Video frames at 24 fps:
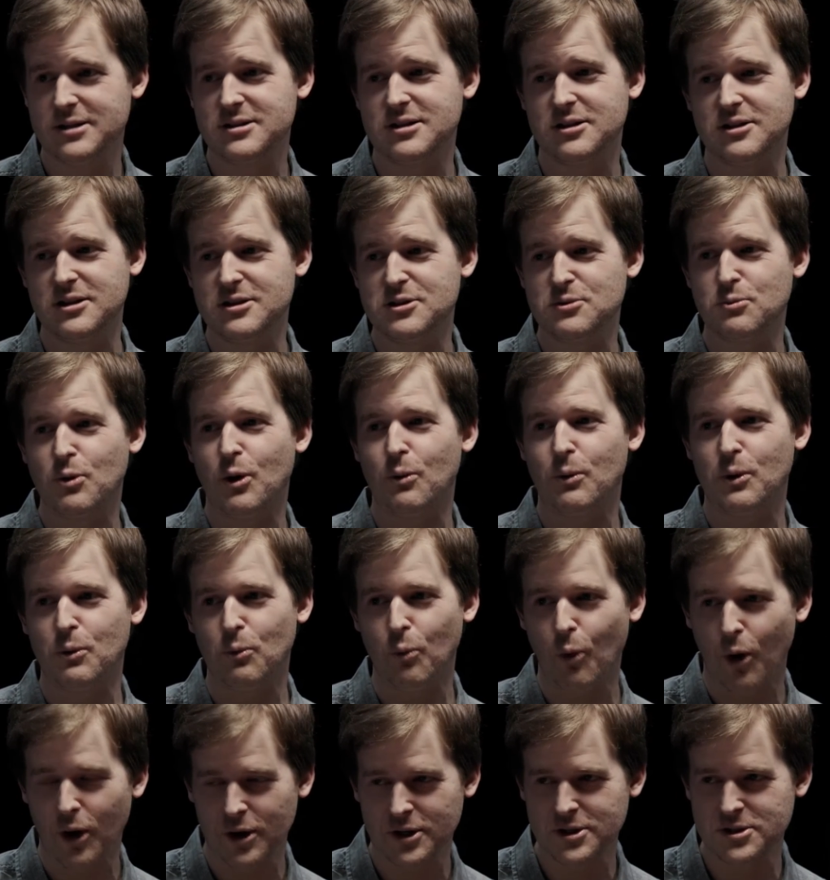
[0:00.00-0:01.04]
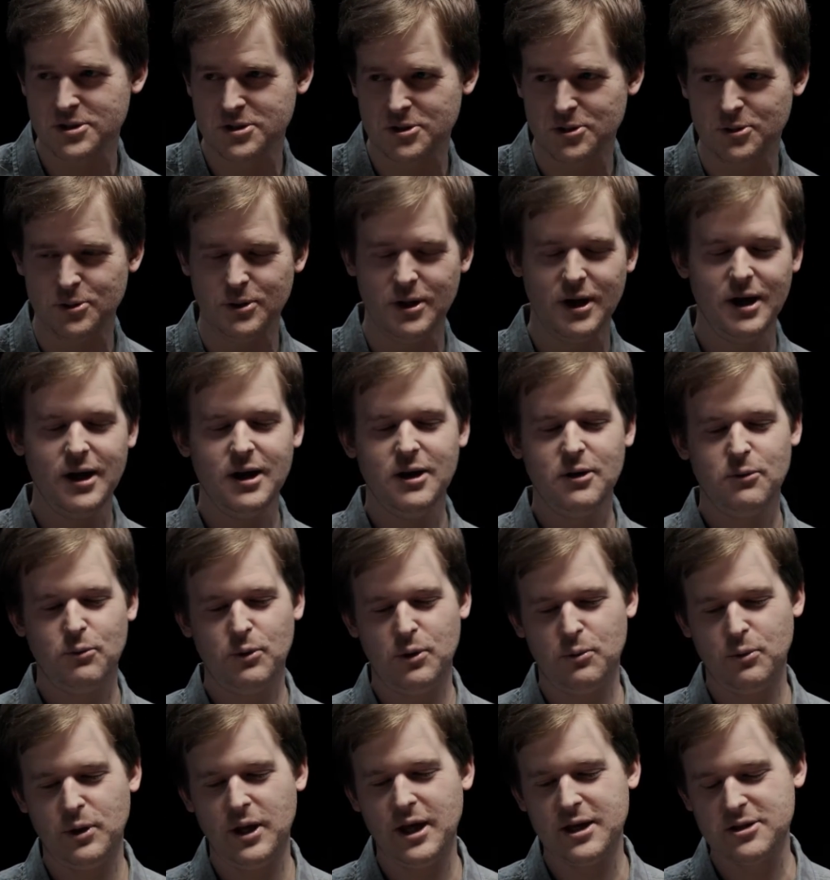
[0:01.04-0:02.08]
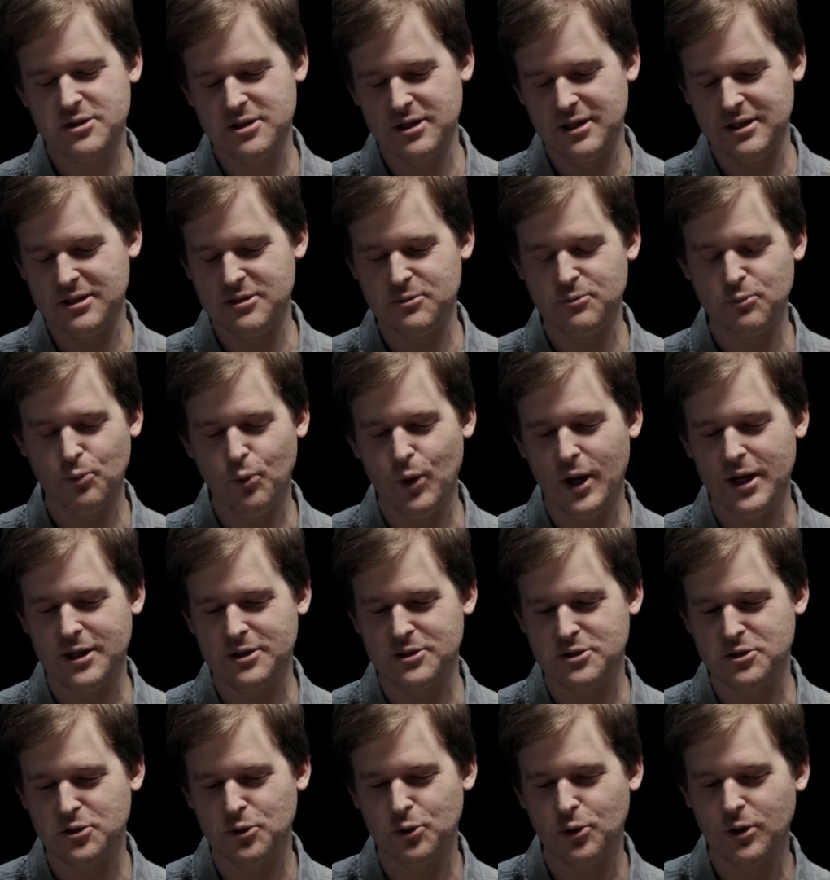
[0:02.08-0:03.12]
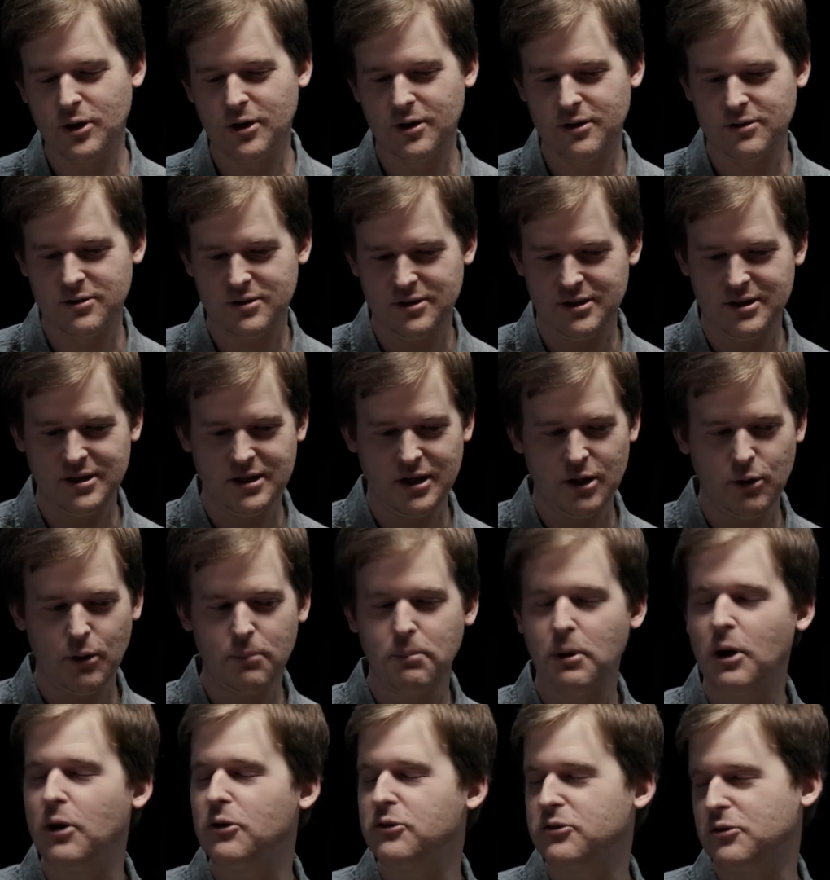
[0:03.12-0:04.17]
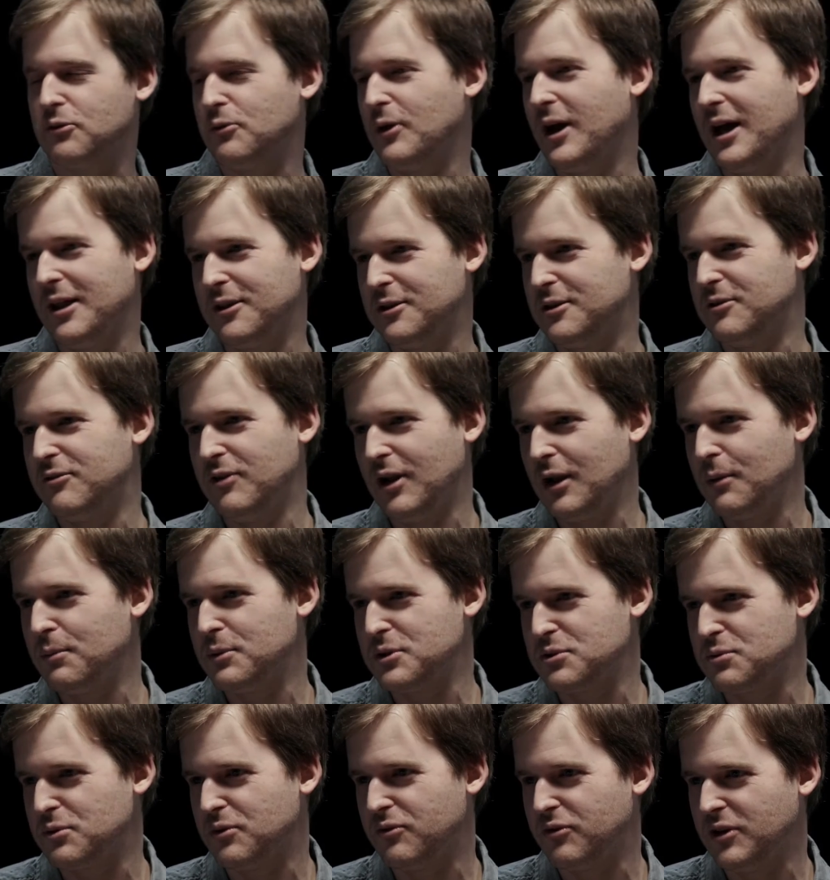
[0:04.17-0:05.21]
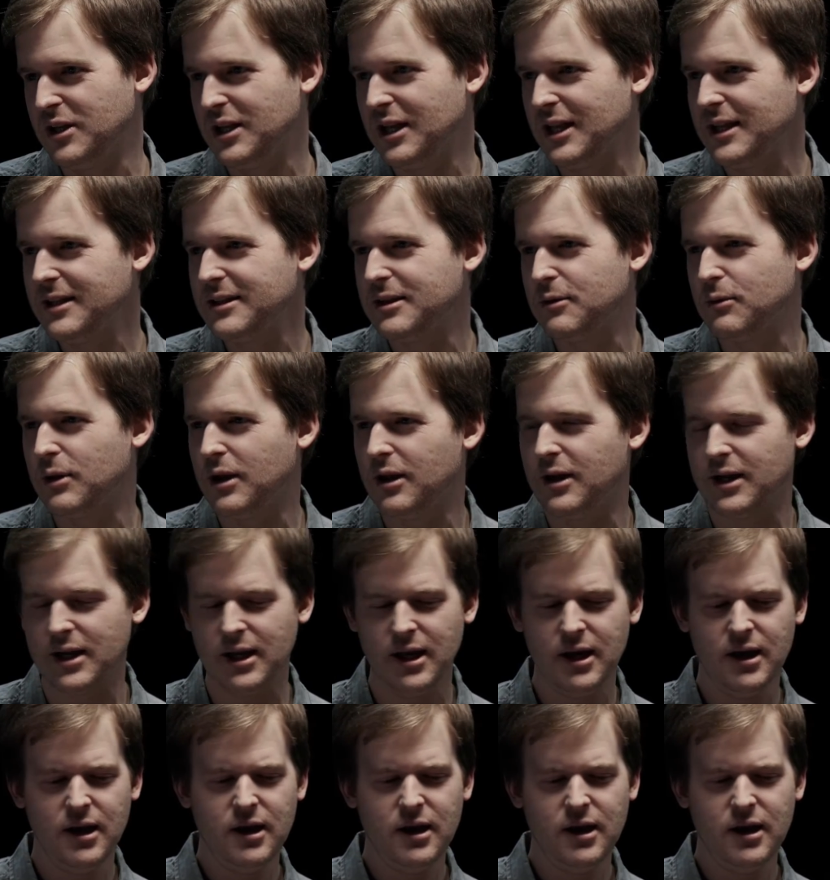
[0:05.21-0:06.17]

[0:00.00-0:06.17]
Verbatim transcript: So this is what we wanted to, when we actually went and took pulse of how the developers were feeling, they were like,